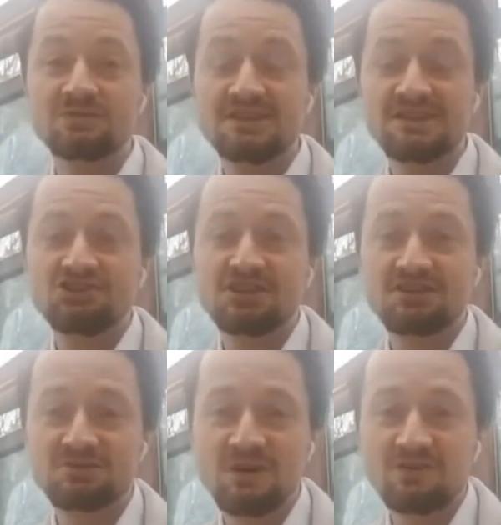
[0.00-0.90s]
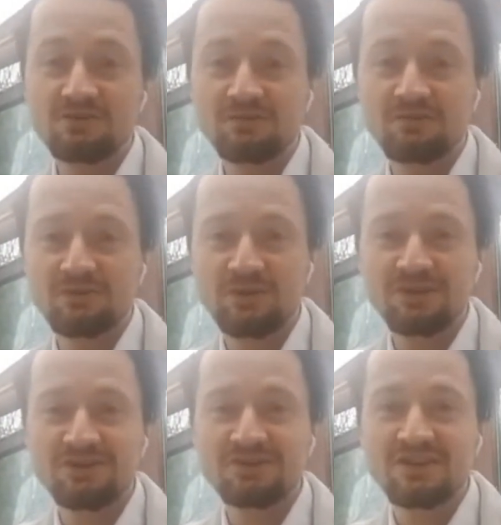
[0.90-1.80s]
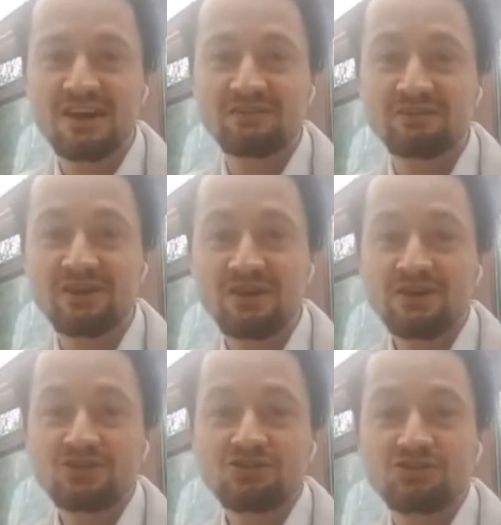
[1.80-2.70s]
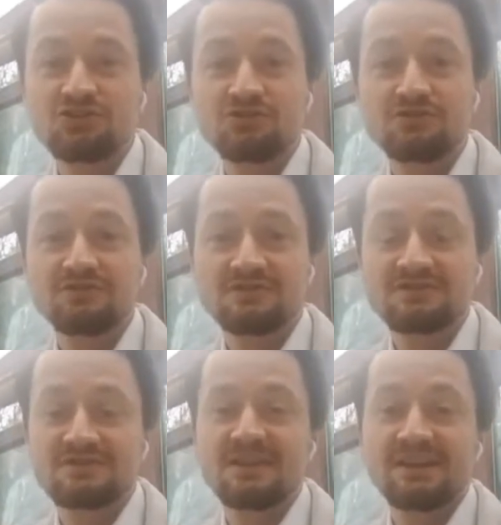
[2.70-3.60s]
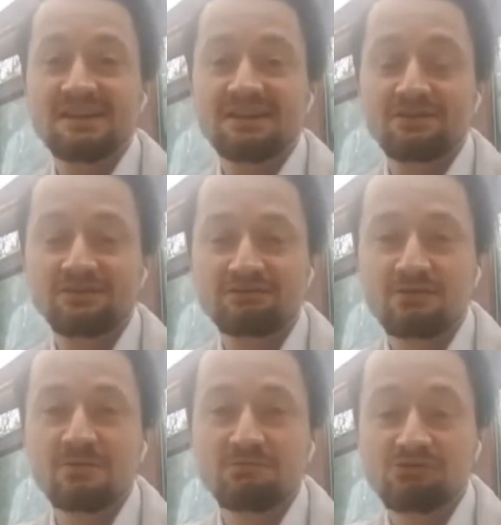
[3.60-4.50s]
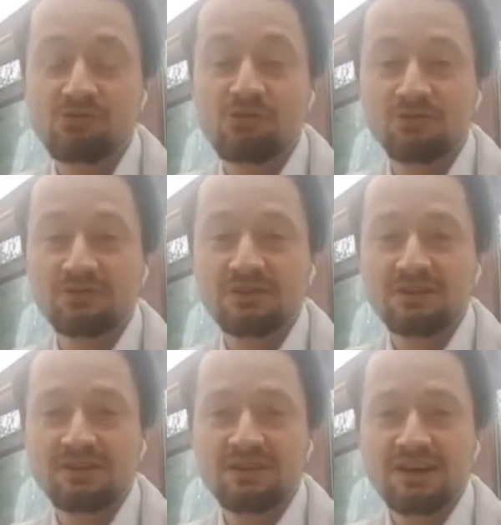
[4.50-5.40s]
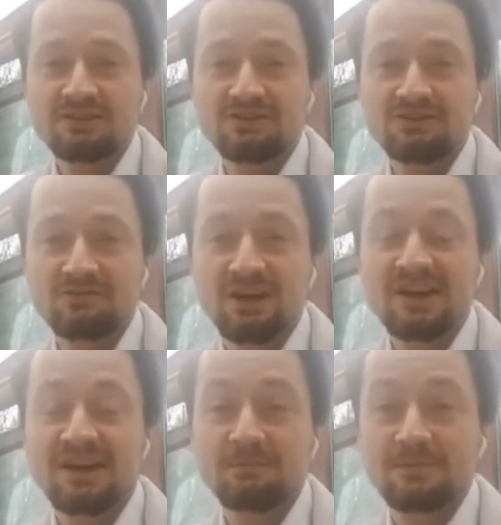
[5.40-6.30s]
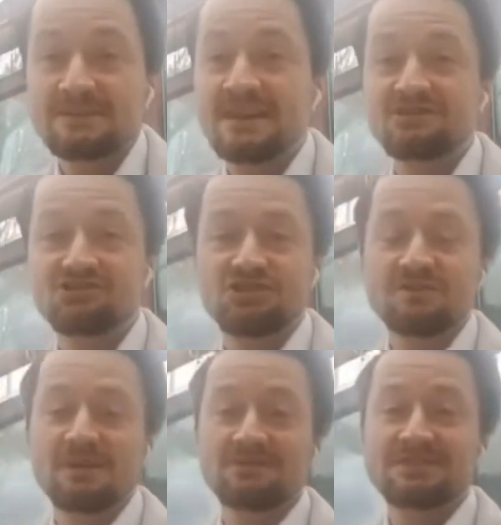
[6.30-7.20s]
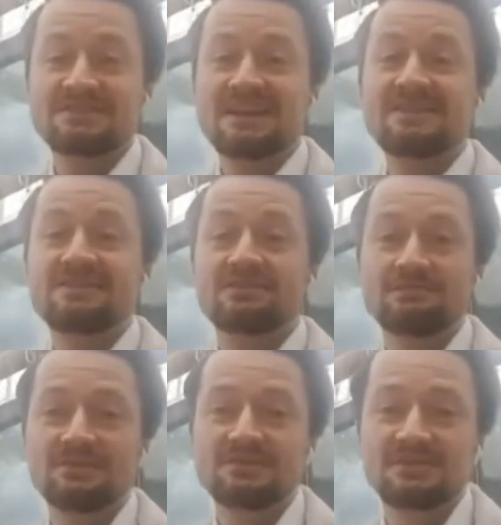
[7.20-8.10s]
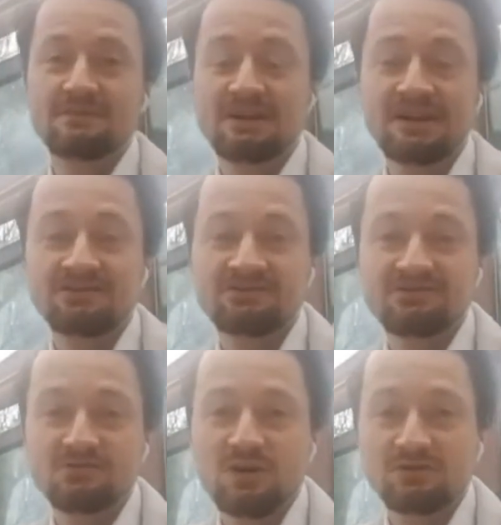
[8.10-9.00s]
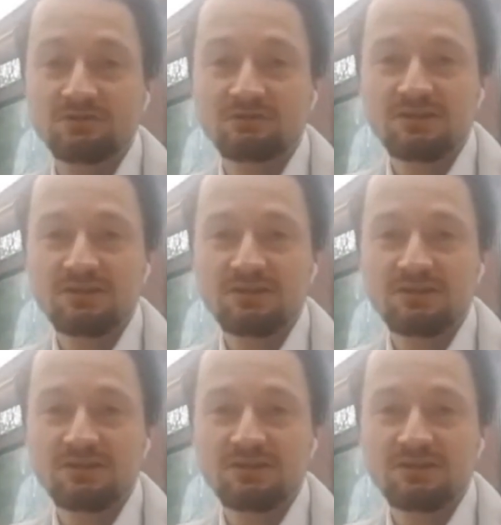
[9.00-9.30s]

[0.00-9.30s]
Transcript: teaching as well, where you could have students signing on from abroad, and you might potentially be able to send them the simulator as well.